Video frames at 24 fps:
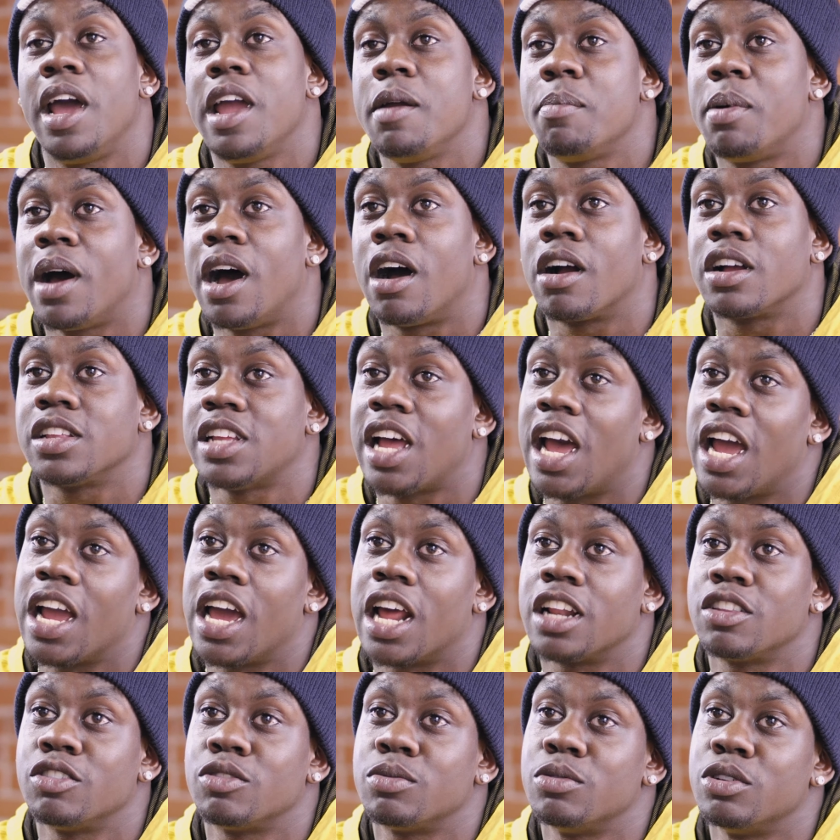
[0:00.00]
PayPal because I
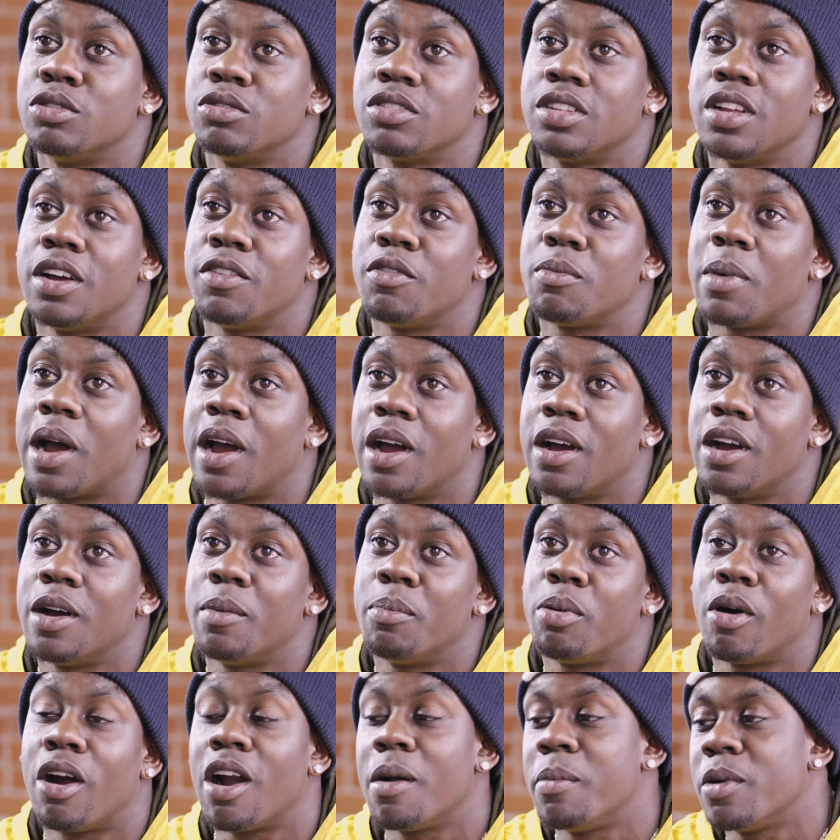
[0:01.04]
got this little stuff in my
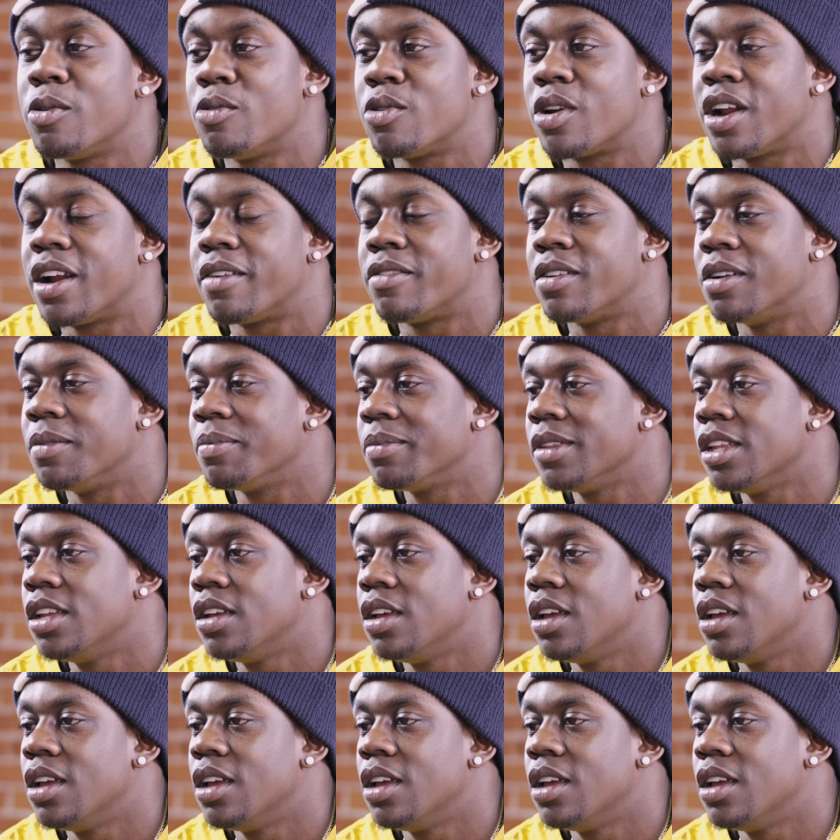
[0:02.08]
apartment, whatever.